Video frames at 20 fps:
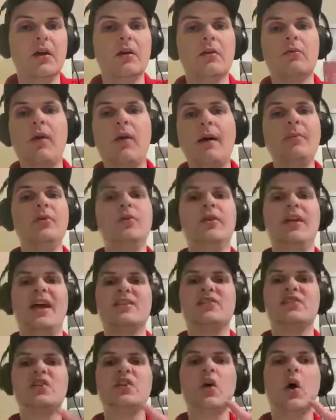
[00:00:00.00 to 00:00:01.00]
Robinhood
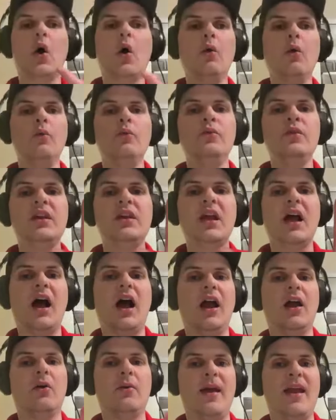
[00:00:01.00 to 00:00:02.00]
has the only I
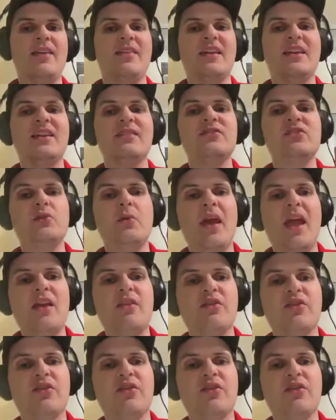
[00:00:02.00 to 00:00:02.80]
R A that gives you a